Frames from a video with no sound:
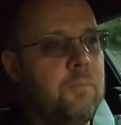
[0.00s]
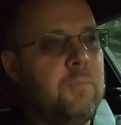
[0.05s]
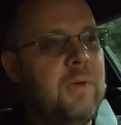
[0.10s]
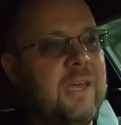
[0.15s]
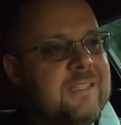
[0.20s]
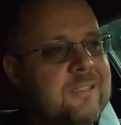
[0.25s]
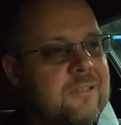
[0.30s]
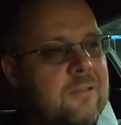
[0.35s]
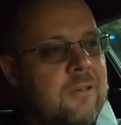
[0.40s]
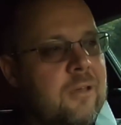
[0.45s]

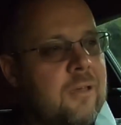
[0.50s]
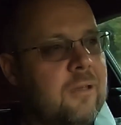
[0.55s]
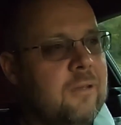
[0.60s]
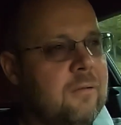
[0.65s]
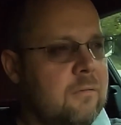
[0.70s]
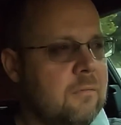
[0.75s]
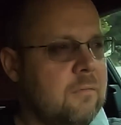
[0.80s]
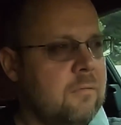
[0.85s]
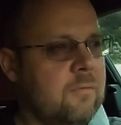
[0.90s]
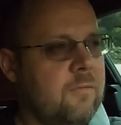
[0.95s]

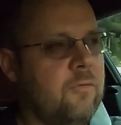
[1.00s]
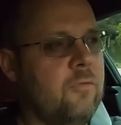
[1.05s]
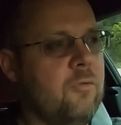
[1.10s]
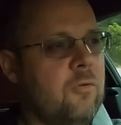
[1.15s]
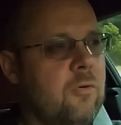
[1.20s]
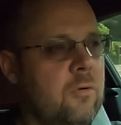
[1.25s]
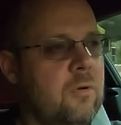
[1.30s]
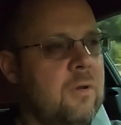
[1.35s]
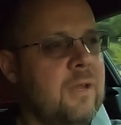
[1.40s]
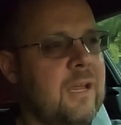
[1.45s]
baseline
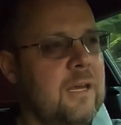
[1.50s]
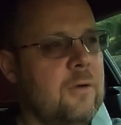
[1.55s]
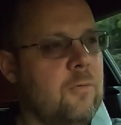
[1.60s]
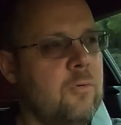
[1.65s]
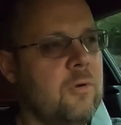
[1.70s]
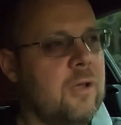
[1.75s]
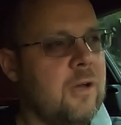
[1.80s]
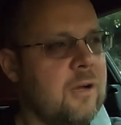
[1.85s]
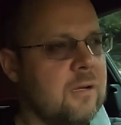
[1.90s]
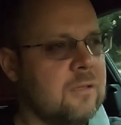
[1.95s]
for
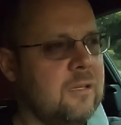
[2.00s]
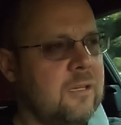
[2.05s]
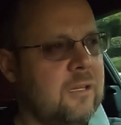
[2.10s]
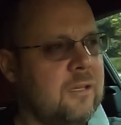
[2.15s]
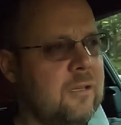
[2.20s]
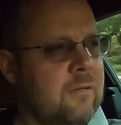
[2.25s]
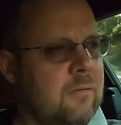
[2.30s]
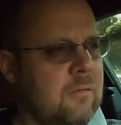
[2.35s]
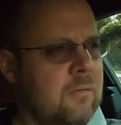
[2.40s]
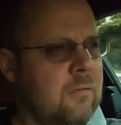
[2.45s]
91
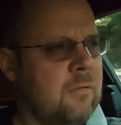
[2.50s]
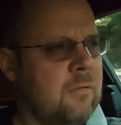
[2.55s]
octane.